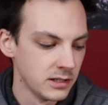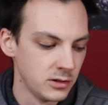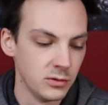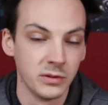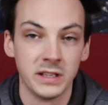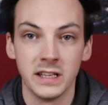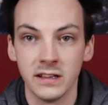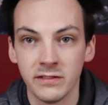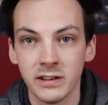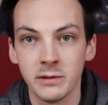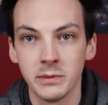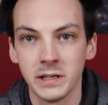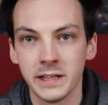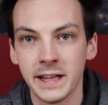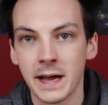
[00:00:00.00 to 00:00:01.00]
to give
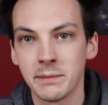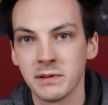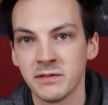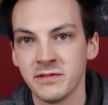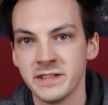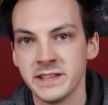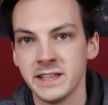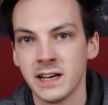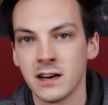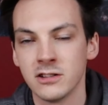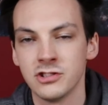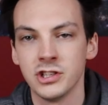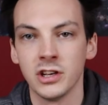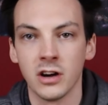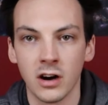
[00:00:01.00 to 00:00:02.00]
him an Adaptive
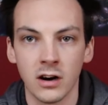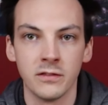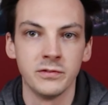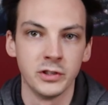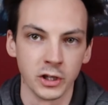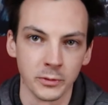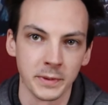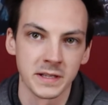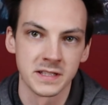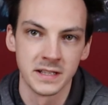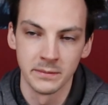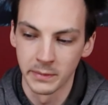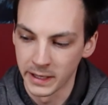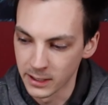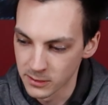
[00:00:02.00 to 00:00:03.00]
Physiology of Dermic
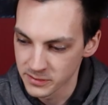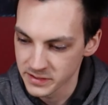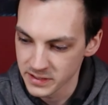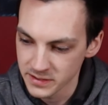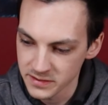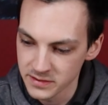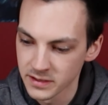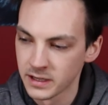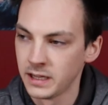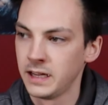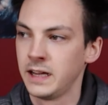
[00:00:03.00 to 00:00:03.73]
Symbiosis.